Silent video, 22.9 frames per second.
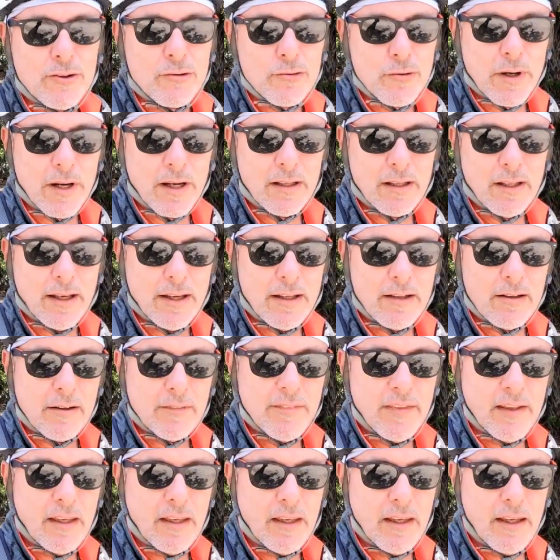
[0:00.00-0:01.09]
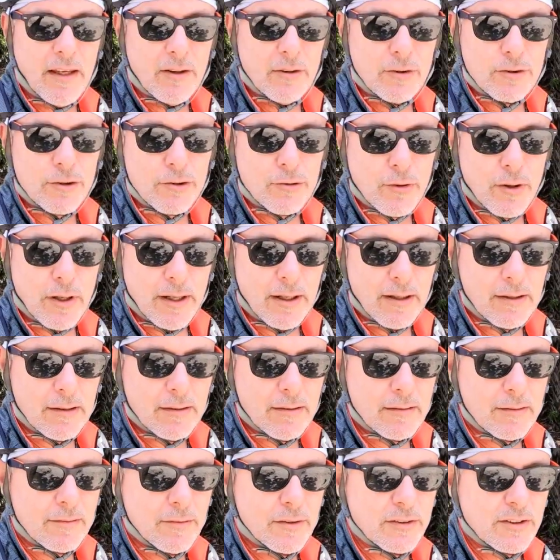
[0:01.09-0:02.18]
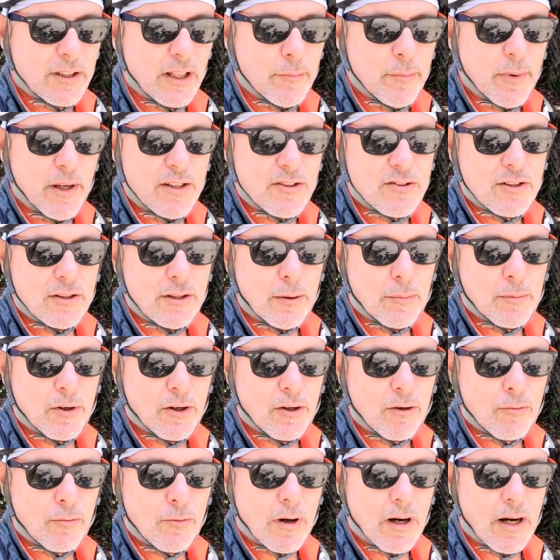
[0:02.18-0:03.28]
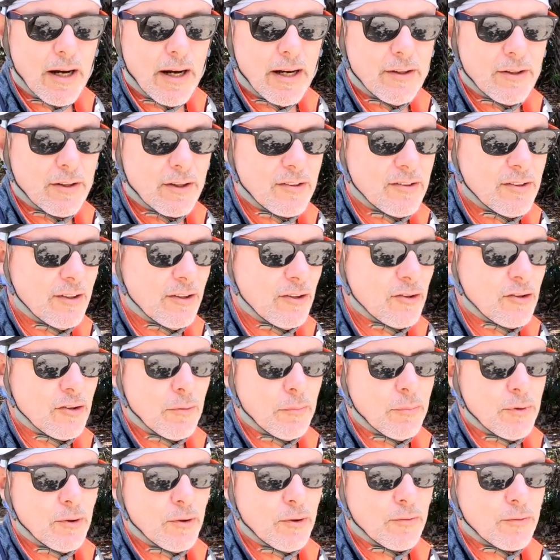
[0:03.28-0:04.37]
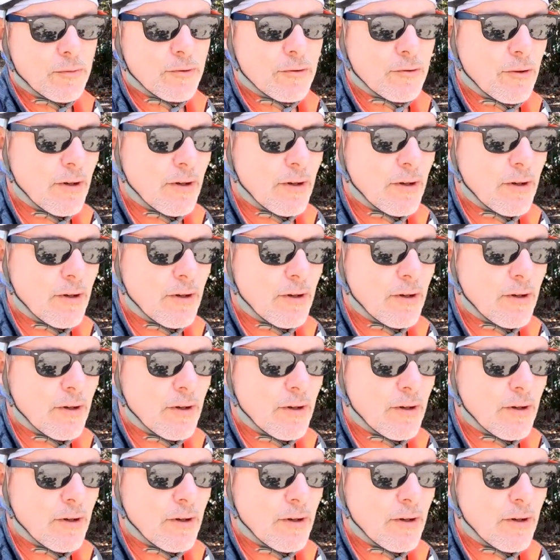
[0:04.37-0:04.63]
the trailhead of the Eagle Trail, which I mentioned I'm going to ride. You can see this is a beautiful